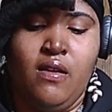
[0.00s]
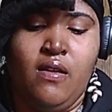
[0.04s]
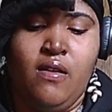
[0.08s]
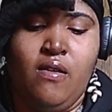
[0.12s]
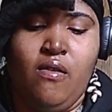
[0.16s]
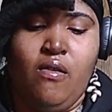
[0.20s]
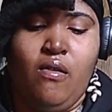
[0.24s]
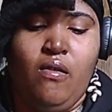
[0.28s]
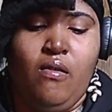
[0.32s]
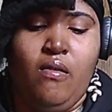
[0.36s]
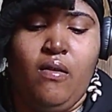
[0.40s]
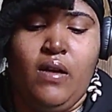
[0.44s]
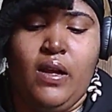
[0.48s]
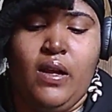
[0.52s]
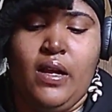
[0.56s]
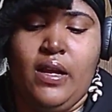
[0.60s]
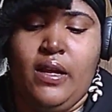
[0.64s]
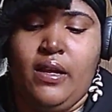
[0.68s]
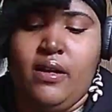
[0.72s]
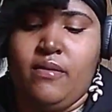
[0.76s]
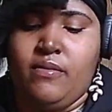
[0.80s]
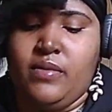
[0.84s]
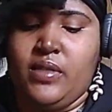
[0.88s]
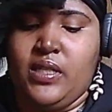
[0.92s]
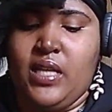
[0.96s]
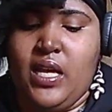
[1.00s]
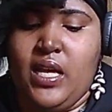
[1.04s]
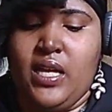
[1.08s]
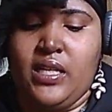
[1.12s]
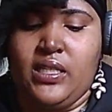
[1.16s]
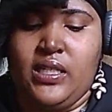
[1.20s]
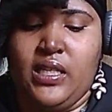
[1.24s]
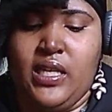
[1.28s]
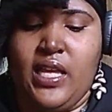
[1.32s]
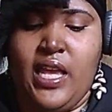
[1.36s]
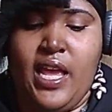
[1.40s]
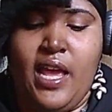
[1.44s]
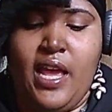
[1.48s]
or toxic
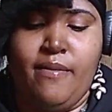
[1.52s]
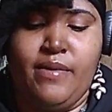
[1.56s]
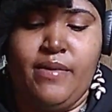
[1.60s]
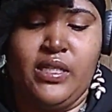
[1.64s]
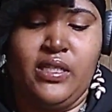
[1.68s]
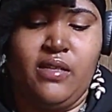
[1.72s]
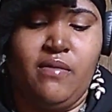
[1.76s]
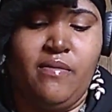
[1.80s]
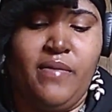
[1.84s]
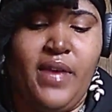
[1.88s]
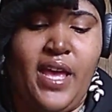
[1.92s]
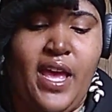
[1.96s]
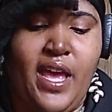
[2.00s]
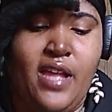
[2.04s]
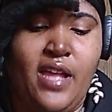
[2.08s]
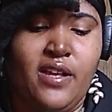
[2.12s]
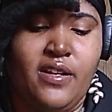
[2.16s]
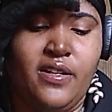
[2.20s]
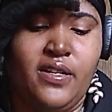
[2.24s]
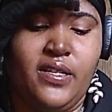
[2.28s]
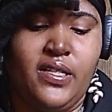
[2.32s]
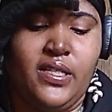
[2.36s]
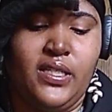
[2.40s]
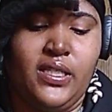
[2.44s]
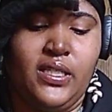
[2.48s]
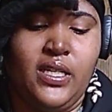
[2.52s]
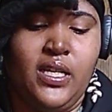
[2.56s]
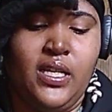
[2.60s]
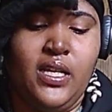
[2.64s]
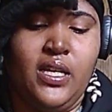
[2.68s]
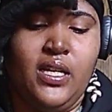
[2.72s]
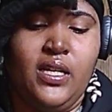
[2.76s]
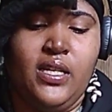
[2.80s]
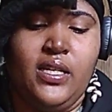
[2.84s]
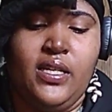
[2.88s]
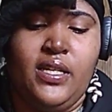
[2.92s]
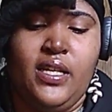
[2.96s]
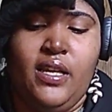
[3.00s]
habits and patterns.
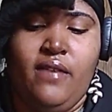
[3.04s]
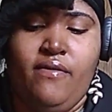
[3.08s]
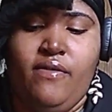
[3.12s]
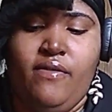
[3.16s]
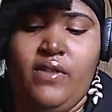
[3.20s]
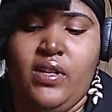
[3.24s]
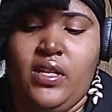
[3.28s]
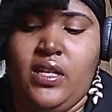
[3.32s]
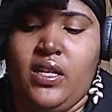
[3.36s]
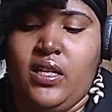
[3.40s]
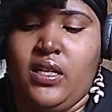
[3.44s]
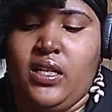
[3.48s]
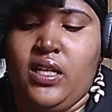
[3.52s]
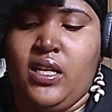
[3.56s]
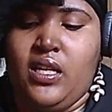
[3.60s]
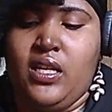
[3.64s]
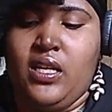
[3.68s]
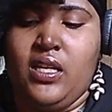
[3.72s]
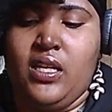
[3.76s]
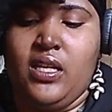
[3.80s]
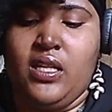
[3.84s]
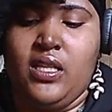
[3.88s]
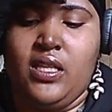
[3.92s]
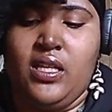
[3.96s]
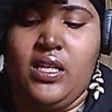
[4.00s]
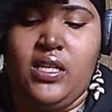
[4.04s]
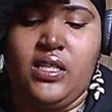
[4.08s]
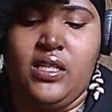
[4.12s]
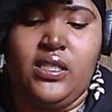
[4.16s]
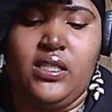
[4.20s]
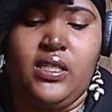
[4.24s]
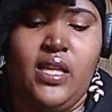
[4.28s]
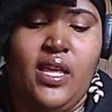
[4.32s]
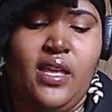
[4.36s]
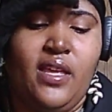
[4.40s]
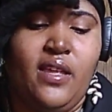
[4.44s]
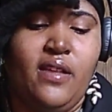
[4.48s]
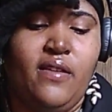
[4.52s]
Definitely these
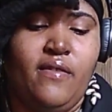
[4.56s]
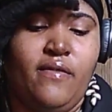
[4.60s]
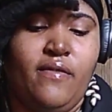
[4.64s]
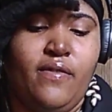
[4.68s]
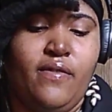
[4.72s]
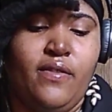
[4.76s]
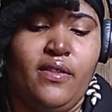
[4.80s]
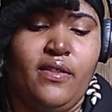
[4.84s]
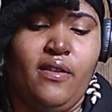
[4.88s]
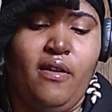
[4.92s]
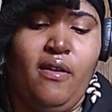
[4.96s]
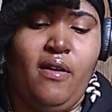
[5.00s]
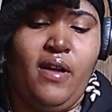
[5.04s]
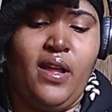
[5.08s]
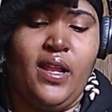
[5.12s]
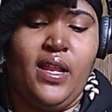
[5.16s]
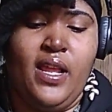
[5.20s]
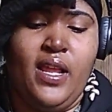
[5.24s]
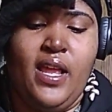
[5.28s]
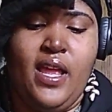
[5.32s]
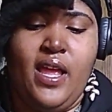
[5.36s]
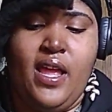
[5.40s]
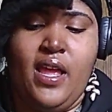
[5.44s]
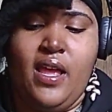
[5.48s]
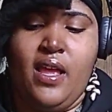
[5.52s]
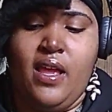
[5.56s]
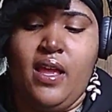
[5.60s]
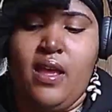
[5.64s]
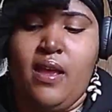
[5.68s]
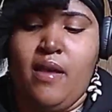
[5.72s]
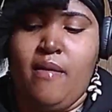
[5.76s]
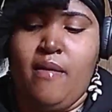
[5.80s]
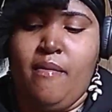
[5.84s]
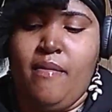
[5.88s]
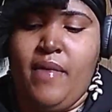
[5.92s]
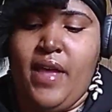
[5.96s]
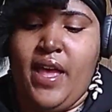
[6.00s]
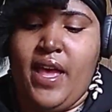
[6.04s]
negative thought
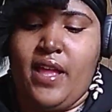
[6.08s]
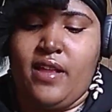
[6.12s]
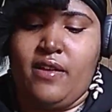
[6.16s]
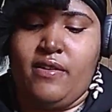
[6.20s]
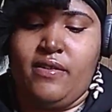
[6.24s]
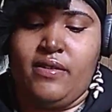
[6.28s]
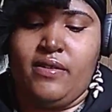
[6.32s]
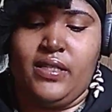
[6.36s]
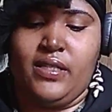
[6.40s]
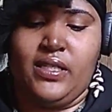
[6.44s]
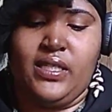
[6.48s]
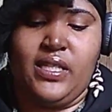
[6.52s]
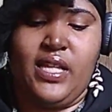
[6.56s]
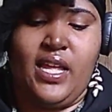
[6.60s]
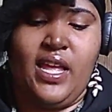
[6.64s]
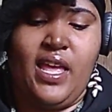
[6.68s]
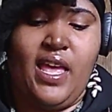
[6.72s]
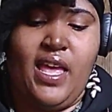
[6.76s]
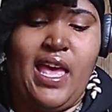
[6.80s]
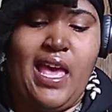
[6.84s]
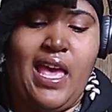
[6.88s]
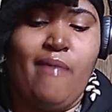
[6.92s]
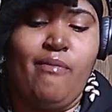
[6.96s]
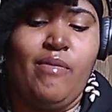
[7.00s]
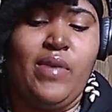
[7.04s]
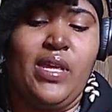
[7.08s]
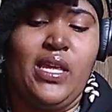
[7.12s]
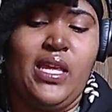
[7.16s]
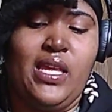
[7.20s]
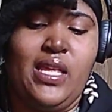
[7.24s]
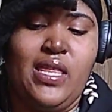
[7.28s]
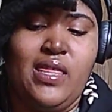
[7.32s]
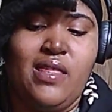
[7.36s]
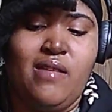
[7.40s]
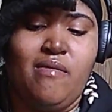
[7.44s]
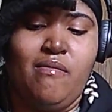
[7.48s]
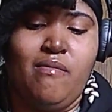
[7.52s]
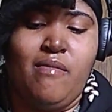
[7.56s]
patterns that happen in
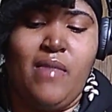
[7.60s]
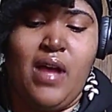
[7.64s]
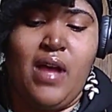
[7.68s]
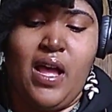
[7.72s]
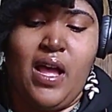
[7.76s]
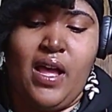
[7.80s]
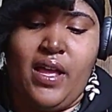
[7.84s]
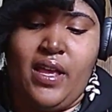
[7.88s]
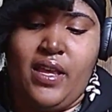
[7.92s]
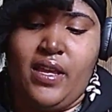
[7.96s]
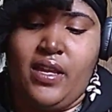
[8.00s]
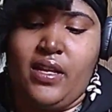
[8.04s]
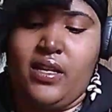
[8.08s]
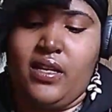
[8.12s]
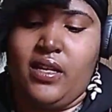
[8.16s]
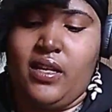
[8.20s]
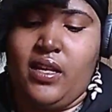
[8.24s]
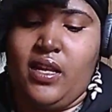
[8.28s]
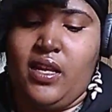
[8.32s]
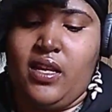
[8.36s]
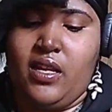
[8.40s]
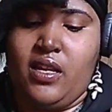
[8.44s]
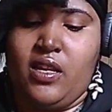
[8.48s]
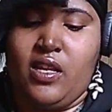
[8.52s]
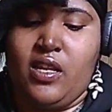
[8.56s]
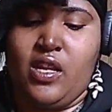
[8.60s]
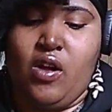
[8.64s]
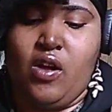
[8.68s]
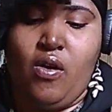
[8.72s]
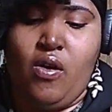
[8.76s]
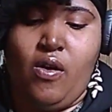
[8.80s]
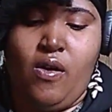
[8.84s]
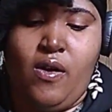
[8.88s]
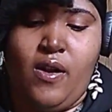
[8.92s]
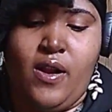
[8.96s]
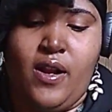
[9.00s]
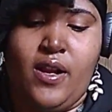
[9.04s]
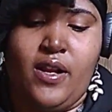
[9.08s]
the mind and in the
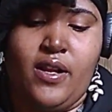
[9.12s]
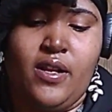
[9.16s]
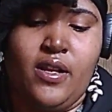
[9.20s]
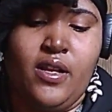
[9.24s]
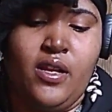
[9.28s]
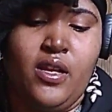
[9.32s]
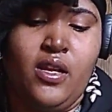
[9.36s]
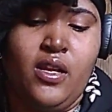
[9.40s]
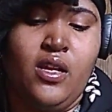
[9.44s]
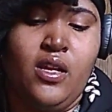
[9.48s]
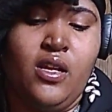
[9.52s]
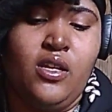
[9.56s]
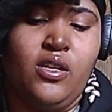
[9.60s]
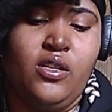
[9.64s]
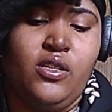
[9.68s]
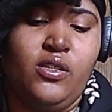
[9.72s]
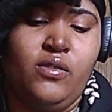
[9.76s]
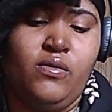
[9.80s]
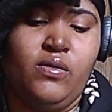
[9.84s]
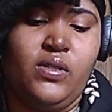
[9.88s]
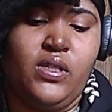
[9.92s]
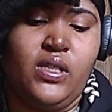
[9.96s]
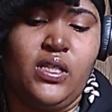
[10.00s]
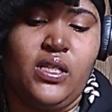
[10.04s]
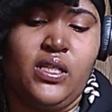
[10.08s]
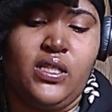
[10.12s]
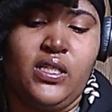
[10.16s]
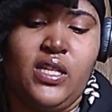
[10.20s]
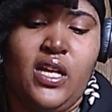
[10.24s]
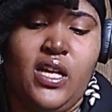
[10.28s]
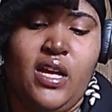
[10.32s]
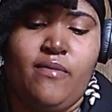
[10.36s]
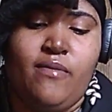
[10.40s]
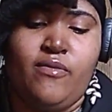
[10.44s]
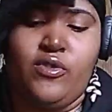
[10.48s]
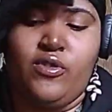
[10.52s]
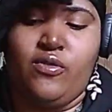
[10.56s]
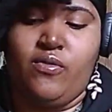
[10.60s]
heart due to the
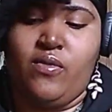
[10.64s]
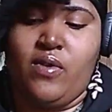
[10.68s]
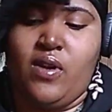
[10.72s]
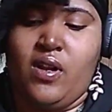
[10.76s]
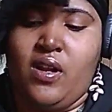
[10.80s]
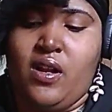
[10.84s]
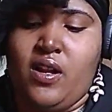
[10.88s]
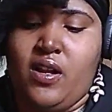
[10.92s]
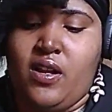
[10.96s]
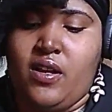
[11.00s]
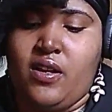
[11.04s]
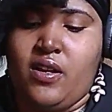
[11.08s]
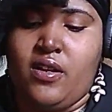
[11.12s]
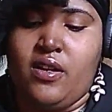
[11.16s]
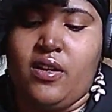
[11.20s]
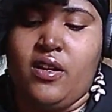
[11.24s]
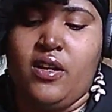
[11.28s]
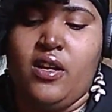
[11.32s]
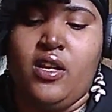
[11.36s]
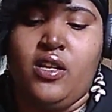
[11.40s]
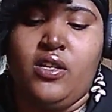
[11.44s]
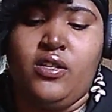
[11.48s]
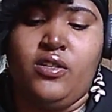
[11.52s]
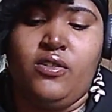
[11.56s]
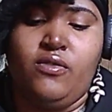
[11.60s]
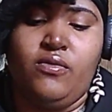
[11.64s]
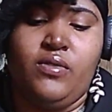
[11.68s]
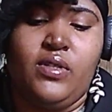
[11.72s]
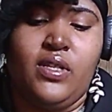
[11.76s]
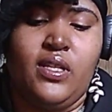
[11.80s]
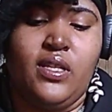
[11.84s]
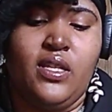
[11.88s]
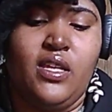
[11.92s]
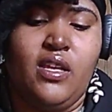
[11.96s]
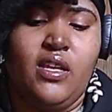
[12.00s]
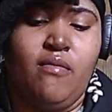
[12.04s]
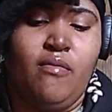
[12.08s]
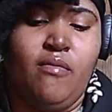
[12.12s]
times you were hurt, due to
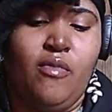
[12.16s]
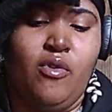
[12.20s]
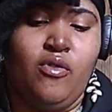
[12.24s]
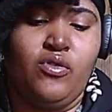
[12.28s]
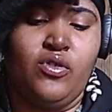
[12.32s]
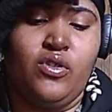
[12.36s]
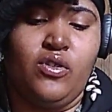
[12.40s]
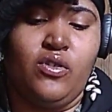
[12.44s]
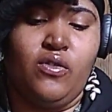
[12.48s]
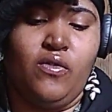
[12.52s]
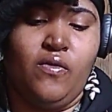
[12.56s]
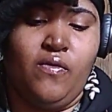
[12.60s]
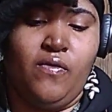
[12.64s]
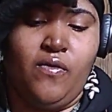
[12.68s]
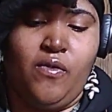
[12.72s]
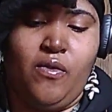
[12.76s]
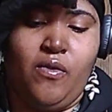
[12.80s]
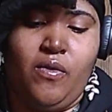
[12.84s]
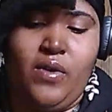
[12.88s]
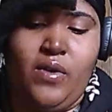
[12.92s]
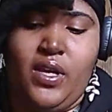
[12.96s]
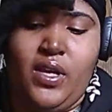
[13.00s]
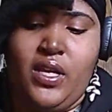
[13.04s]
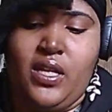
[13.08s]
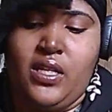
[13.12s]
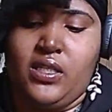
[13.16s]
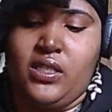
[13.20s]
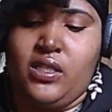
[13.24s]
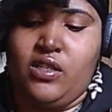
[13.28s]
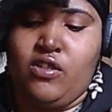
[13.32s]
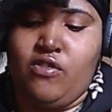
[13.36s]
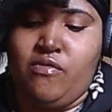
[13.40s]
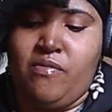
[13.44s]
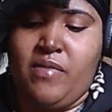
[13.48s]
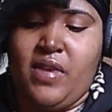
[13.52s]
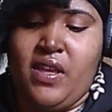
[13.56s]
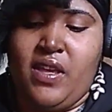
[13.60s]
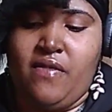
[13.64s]
the emotional voids you
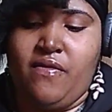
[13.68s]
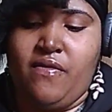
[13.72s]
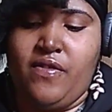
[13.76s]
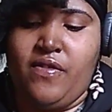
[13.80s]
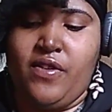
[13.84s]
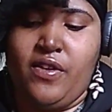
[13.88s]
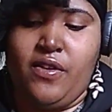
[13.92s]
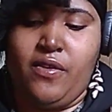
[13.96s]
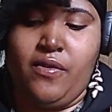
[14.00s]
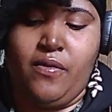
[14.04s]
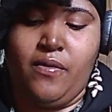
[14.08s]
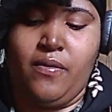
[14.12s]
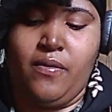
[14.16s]
may feel.